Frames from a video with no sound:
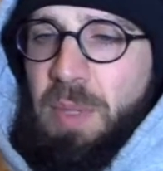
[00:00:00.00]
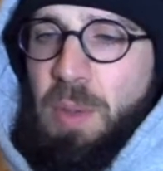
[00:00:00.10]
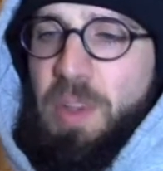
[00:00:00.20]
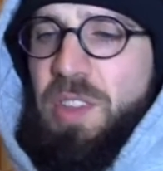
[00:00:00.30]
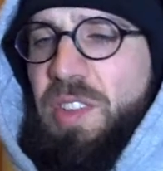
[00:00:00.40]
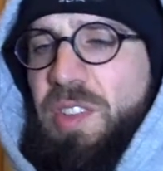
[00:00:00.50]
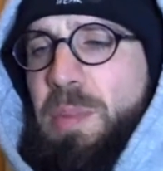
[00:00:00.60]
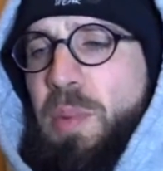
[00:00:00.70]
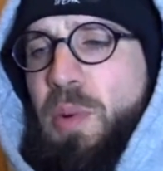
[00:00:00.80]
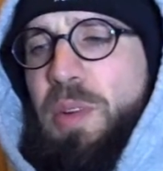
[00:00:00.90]
but what is a
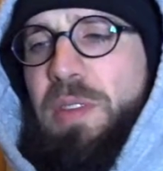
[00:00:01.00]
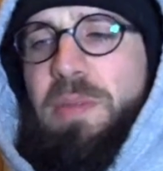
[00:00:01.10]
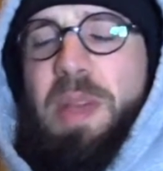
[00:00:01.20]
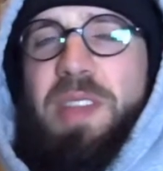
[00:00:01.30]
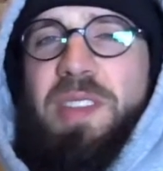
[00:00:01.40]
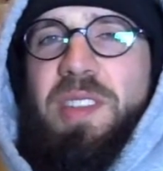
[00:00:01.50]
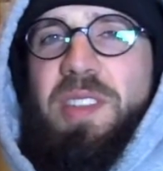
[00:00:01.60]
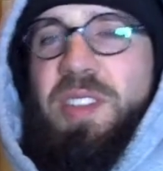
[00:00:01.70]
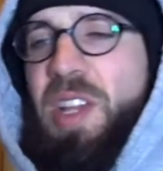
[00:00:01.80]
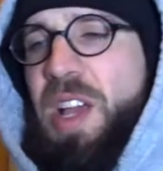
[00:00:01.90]
supportive
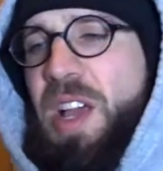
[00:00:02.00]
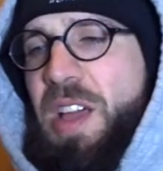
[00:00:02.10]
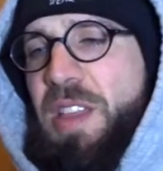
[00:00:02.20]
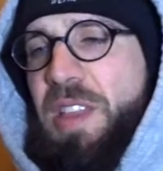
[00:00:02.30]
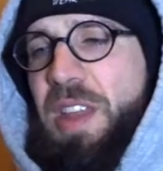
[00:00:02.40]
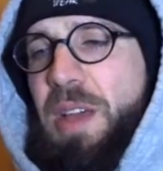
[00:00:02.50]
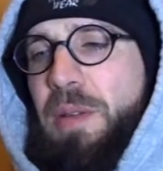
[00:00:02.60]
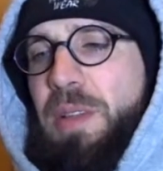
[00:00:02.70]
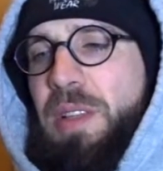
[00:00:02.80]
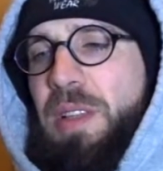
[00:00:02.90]
message that I
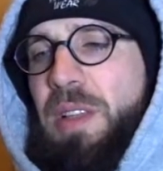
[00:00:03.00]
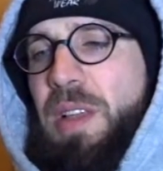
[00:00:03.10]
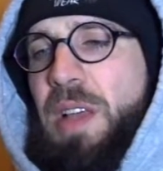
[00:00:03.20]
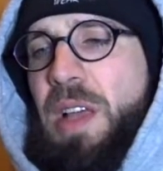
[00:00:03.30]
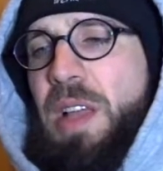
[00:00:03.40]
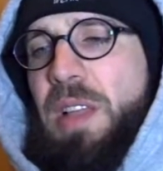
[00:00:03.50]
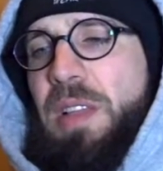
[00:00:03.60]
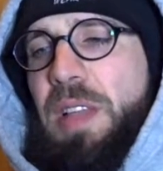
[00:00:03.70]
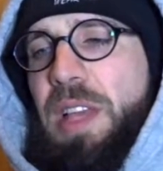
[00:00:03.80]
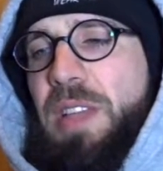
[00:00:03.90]
would
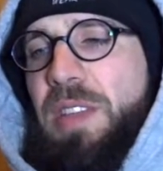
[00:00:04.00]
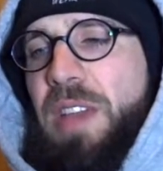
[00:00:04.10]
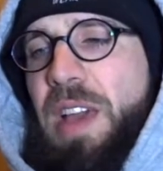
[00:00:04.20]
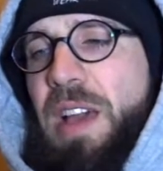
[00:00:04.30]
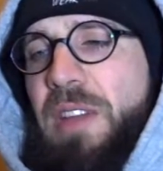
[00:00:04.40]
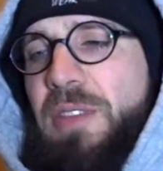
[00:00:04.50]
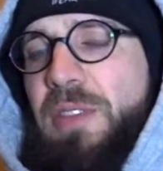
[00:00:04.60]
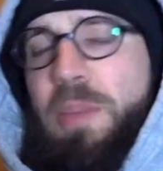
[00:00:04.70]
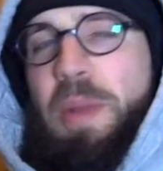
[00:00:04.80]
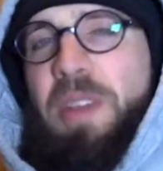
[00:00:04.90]
like to have
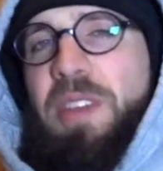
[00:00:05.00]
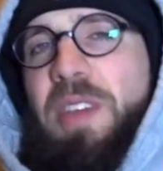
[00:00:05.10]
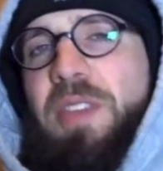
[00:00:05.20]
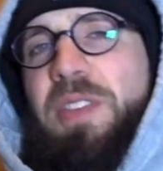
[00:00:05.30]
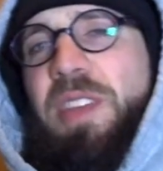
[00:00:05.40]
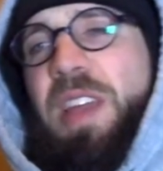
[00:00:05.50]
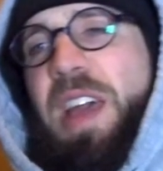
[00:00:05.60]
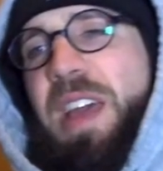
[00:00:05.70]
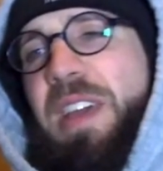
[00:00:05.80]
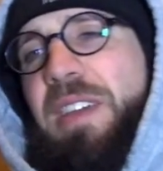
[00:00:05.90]
for myself
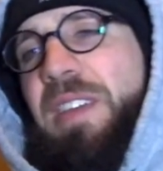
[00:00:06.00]
today?